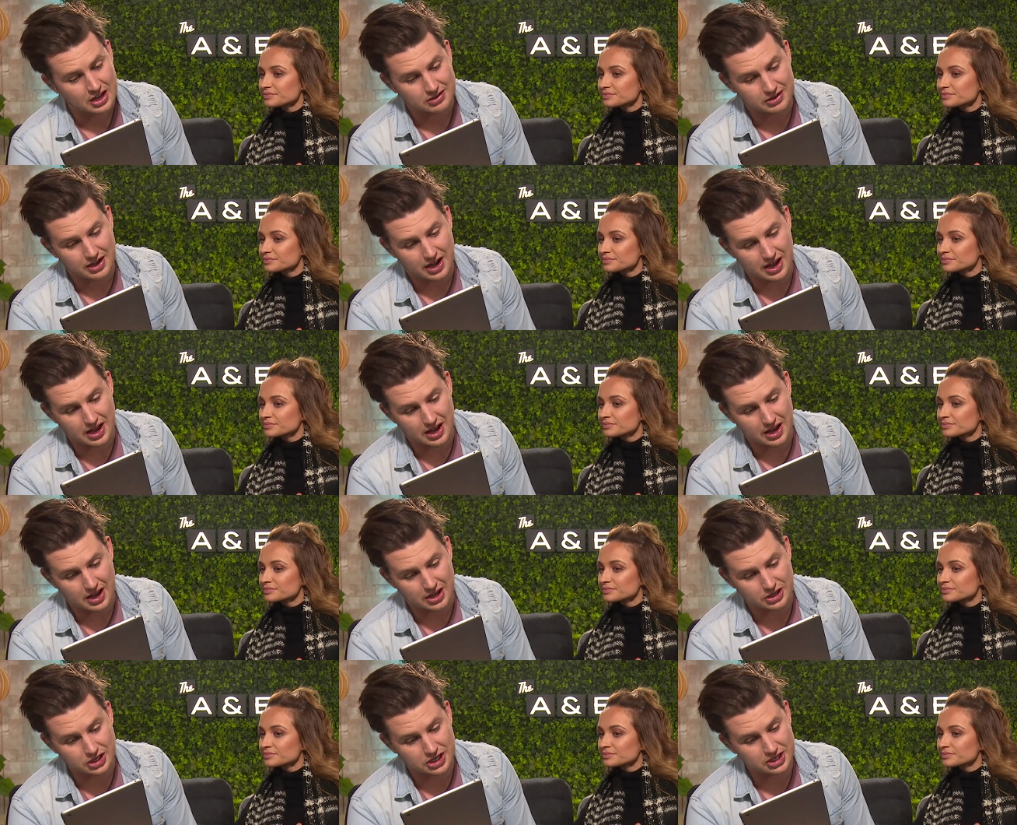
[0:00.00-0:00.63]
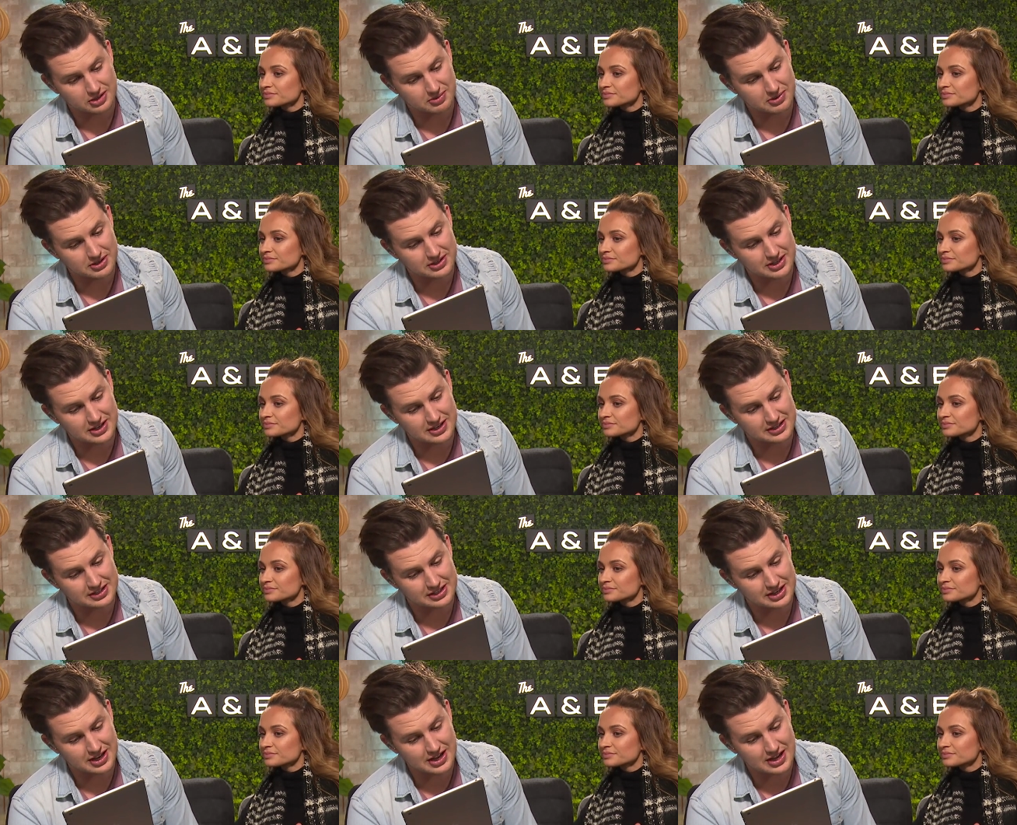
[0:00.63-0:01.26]
Speaker 1: Uh, Jasmine
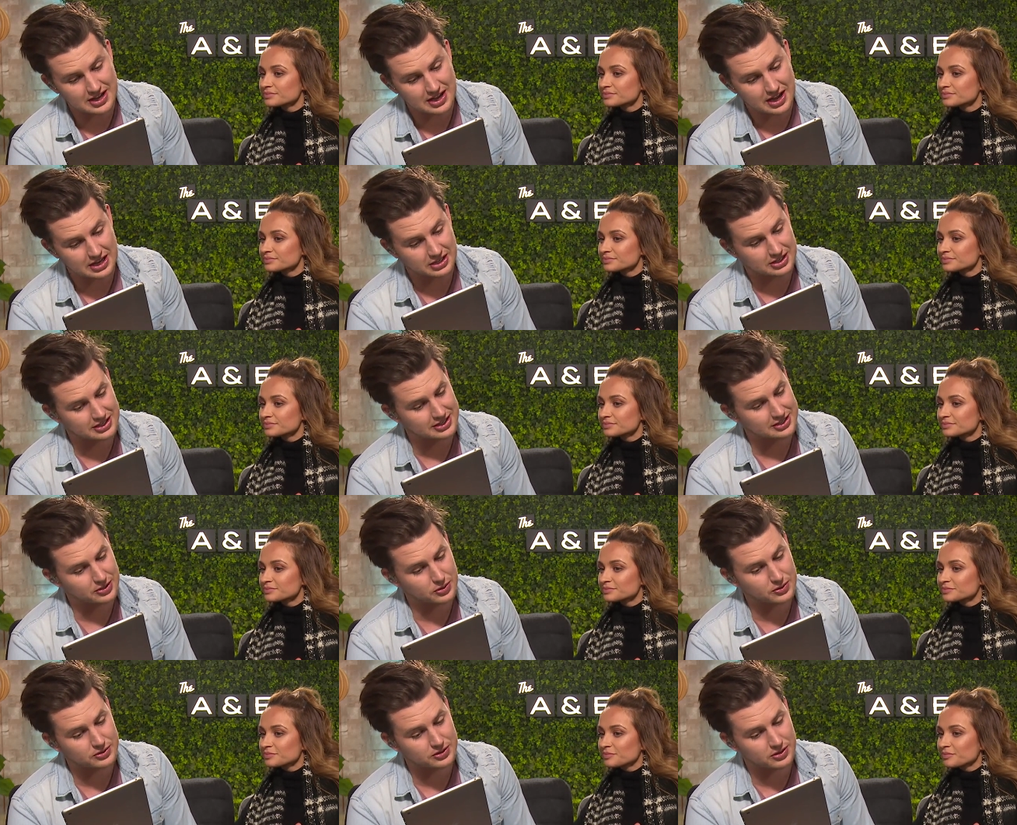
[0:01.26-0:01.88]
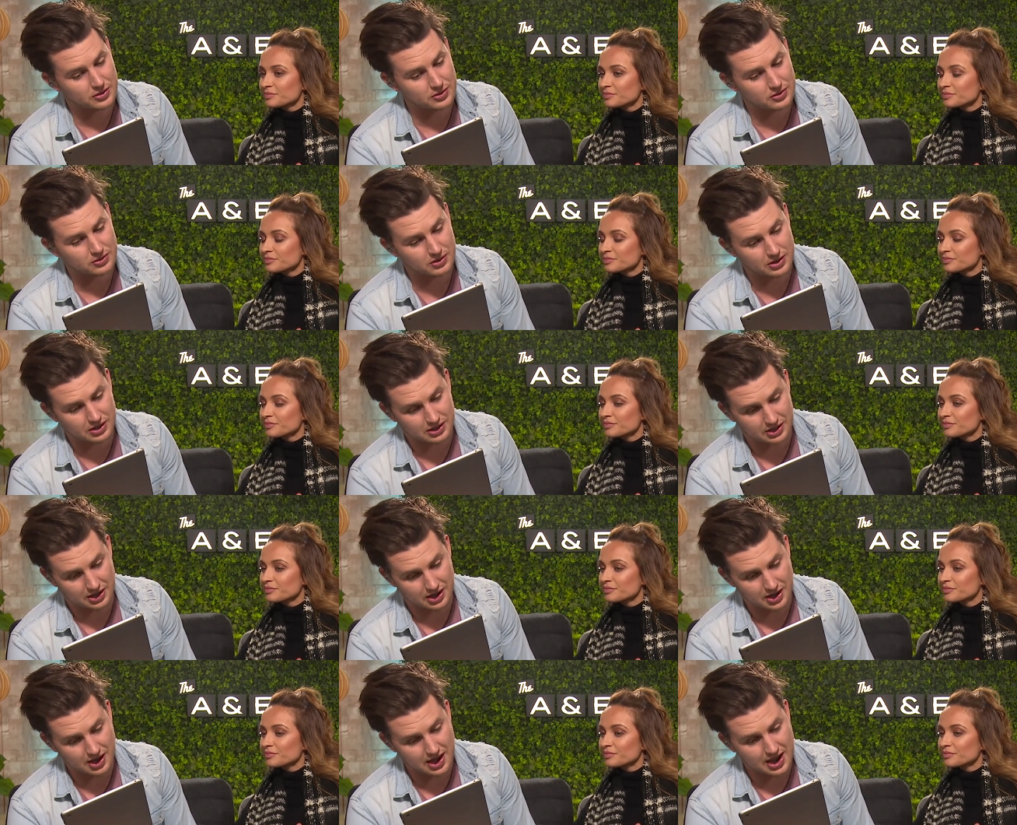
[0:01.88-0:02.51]
says C. And she's also,
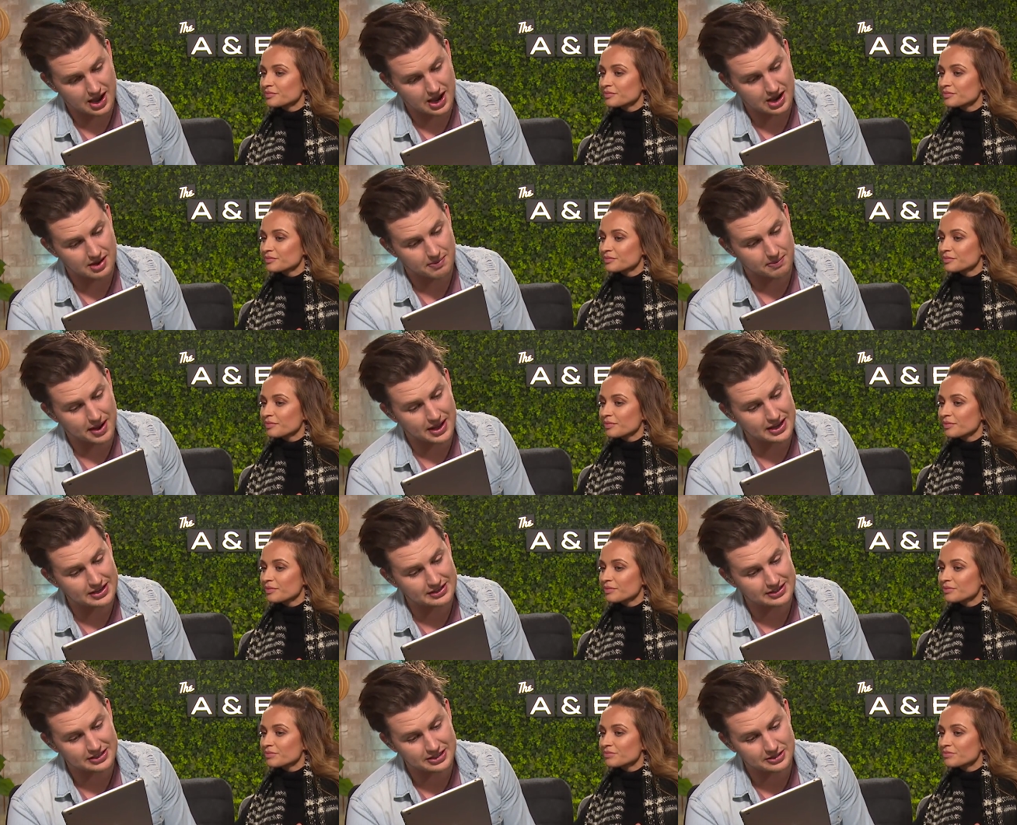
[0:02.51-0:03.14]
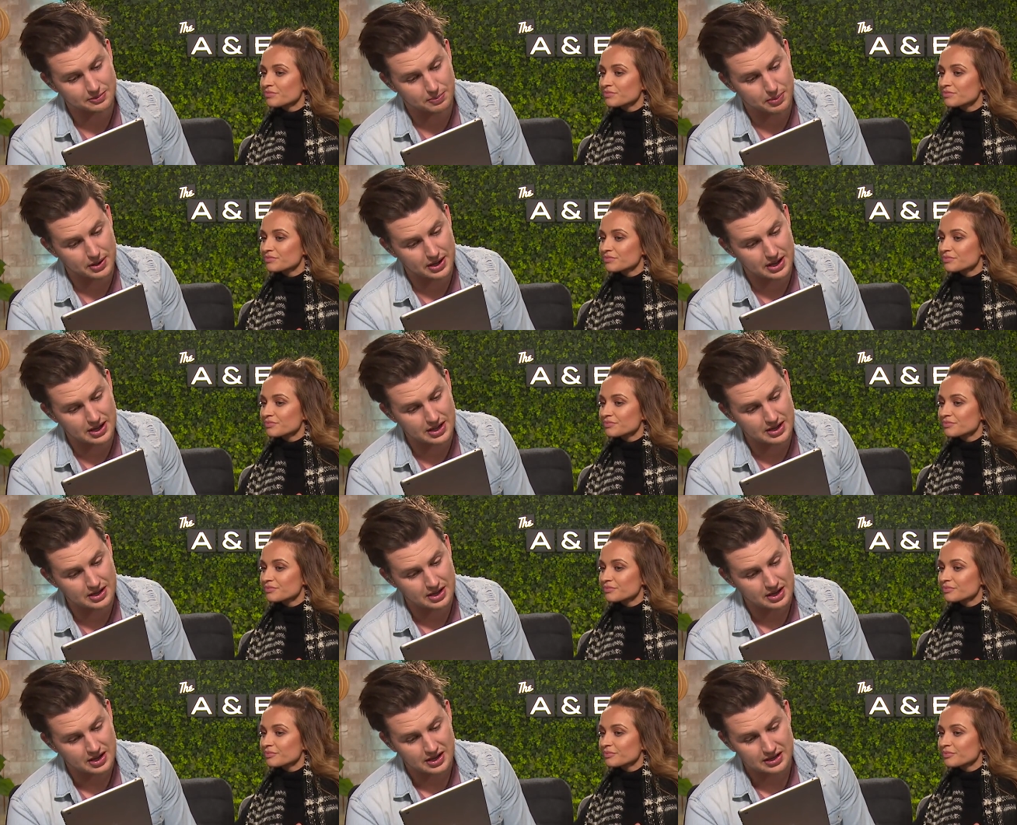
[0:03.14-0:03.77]
yeah, and Maddie says
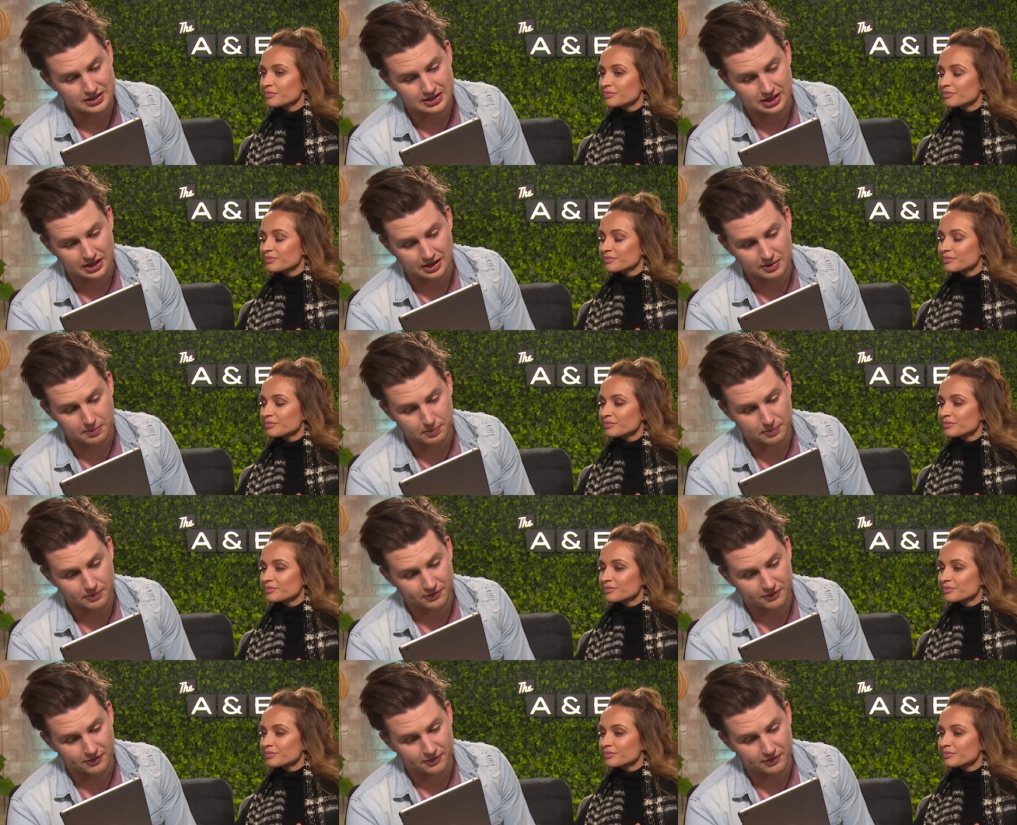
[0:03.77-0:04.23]
B. Dylan